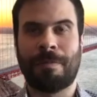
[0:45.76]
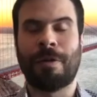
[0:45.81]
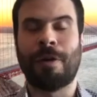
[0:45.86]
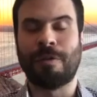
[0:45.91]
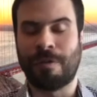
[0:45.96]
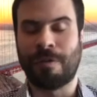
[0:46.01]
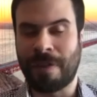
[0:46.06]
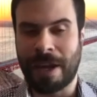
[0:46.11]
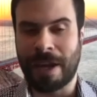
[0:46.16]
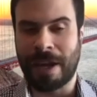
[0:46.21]

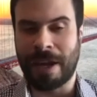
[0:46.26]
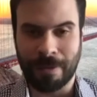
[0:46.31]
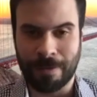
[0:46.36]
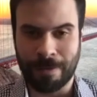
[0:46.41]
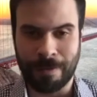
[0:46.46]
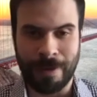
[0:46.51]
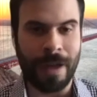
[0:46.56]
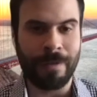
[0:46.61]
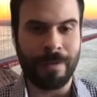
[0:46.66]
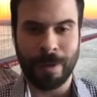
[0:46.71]
approach varies
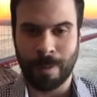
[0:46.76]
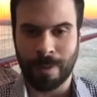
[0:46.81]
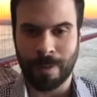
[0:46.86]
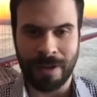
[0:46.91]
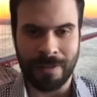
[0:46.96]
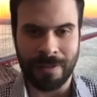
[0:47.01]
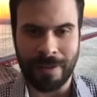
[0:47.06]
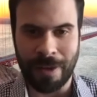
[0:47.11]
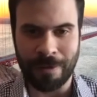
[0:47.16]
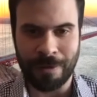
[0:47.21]
for every
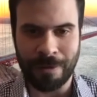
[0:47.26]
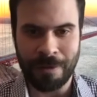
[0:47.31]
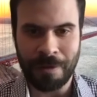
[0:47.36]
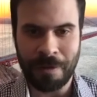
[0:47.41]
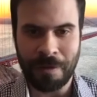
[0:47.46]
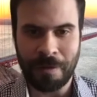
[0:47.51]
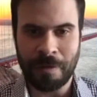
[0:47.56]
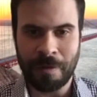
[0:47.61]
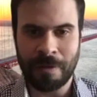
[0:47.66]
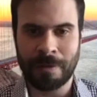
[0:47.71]

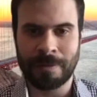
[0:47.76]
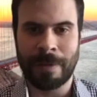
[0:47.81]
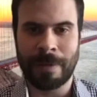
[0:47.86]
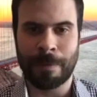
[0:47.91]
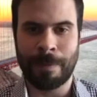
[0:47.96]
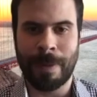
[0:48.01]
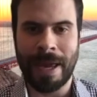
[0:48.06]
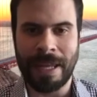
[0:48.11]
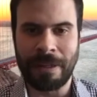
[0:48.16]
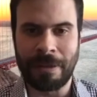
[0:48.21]
organization,
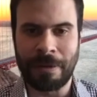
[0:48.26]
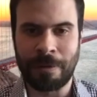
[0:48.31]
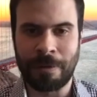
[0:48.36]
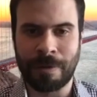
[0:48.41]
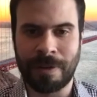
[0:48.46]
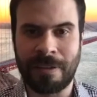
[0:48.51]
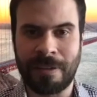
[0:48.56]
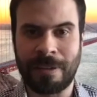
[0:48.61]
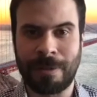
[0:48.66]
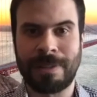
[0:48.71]
sometimes by
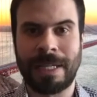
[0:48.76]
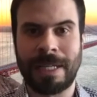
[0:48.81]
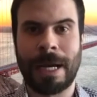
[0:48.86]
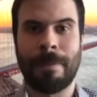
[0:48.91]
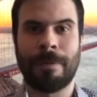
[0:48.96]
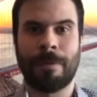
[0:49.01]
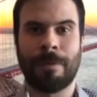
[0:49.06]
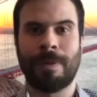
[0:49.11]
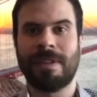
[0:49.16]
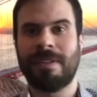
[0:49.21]
industry,
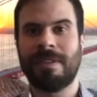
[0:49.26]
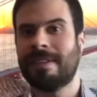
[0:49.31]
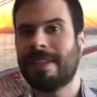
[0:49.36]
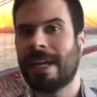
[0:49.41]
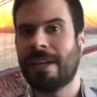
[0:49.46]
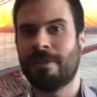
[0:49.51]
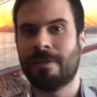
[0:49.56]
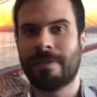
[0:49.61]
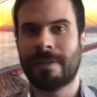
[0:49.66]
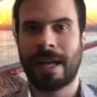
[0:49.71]
sometimes what
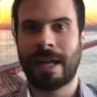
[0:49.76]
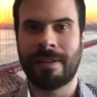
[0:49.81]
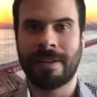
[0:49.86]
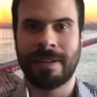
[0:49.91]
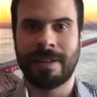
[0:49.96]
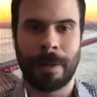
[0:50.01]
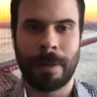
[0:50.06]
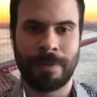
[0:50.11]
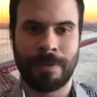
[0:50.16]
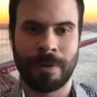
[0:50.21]
stage of cloud
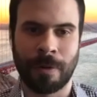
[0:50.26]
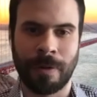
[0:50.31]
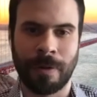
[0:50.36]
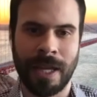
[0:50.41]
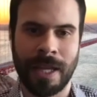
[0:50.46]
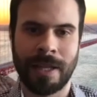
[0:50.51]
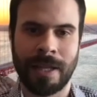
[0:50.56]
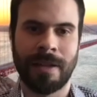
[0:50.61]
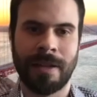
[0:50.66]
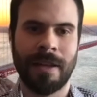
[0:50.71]
adoption you're
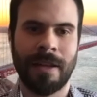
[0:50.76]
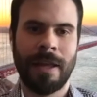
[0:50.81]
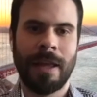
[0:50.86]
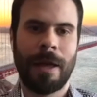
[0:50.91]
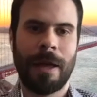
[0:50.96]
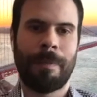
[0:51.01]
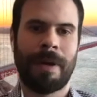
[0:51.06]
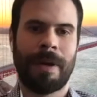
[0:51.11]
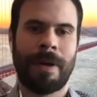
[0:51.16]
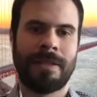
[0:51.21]
in.
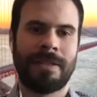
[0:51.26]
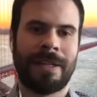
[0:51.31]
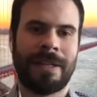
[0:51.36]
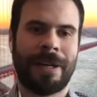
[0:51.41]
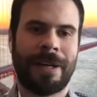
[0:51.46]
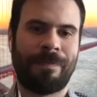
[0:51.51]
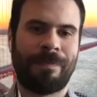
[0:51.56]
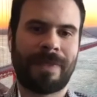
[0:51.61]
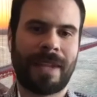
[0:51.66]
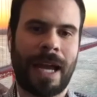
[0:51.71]
But
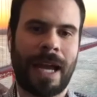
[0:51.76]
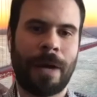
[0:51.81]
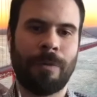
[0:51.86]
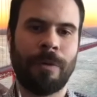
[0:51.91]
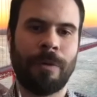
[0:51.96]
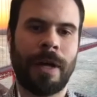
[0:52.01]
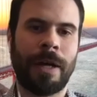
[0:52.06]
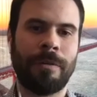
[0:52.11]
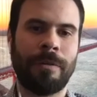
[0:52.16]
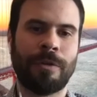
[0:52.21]
I
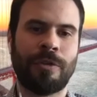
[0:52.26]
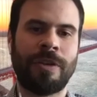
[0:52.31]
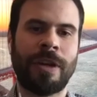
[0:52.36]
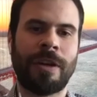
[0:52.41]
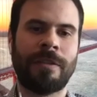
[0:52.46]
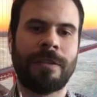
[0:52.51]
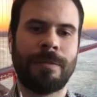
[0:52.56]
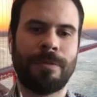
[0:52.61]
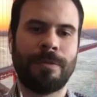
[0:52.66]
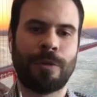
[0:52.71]
will
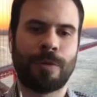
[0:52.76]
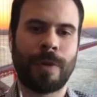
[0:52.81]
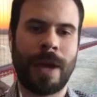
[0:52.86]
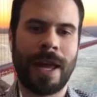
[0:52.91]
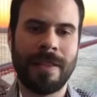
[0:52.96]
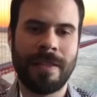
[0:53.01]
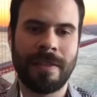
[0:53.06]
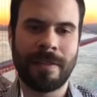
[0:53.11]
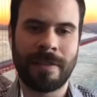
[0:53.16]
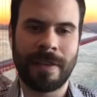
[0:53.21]
share some
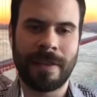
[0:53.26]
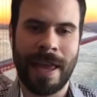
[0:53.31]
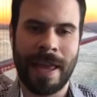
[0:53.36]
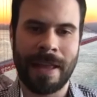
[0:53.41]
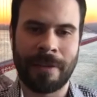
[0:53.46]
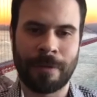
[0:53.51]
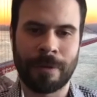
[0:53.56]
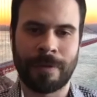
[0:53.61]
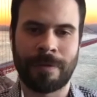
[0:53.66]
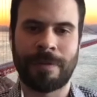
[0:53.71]
trends
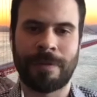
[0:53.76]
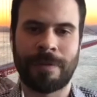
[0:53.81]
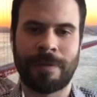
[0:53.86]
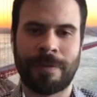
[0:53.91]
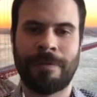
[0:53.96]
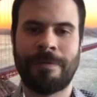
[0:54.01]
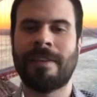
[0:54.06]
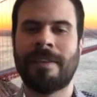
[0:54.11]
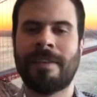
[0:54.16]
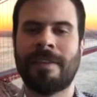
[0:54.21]
and sort of
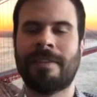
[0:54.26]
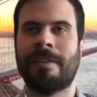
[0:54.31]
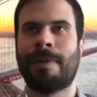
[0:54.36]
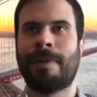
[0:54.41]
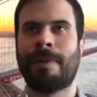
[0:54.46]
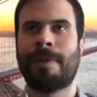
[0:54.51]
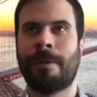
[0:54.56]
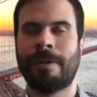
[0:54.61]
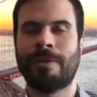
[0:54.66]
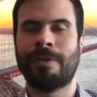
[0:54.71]
phases
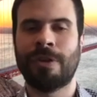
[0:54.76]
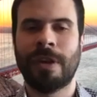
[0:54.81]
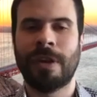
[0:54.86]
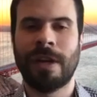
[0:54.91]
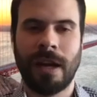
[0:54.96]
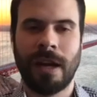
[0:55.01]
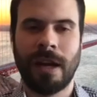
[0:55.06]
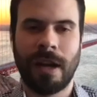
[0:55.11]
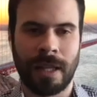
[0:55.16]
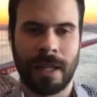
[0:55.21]
by which
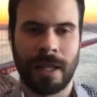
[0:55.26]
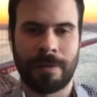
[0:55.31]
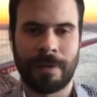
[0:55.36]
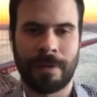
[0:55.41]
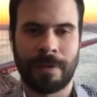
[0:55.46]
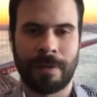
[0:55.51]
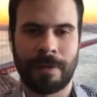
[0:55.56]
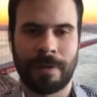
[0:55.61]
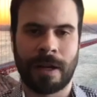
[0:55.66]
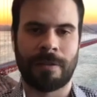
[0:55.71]
a lot of
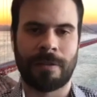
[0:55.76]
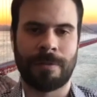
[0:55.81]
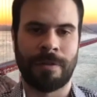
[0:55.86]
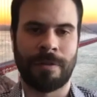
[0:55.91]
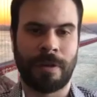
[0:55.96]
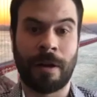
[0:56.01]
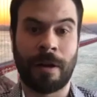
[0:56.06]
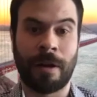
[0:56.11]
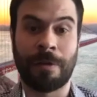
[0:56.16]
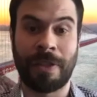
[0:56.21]
our customers
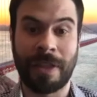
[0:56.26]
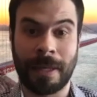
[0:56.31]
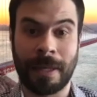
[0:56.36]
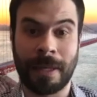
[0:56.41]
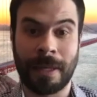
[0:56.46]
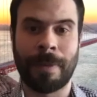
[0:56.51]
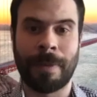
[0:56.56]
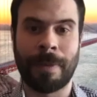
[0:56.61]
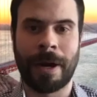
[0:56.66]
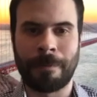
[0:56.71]
are thinking
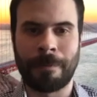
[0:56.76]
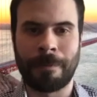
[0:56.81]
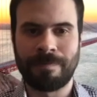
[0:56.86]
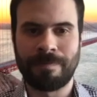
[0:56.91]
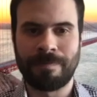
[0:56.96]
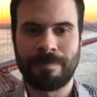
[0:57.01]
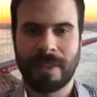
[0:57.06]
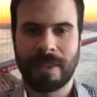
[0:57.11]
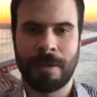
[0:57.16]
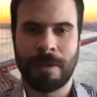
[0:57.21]
about
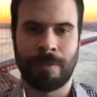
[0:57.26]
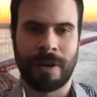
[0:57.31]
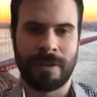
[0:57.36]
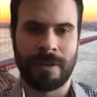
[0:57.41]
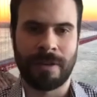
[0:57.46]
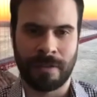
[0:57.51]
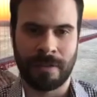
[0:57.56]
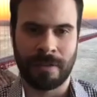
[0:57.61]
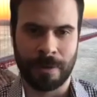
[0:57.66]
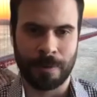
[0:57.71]

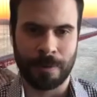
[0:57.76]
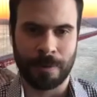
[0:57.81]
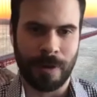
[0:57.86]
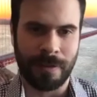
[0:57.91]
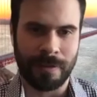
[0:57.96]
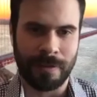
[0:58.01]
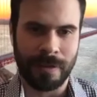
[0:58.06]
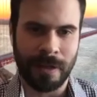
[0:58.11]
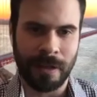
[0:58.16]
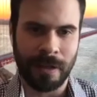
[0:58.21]
embracing zero
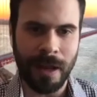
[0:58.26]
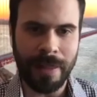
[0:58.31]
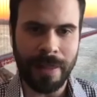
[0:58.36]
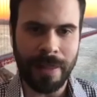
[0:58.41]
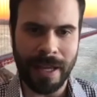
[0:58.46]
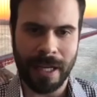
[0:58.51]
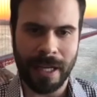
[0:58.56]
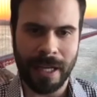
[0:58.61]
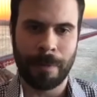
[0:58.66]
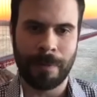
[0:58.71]
trust. And a lot of
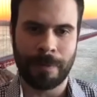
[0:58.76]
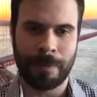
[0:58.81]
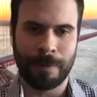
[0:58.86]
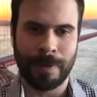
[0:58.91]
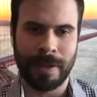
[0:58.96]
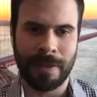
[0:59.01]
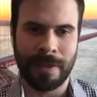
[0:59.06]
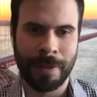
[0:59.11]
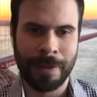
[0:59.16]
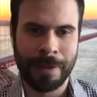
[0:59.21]
that comes
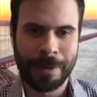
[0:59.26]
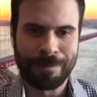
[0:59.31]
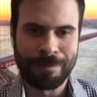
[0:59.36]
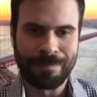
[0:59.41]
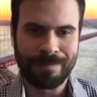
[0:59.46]
with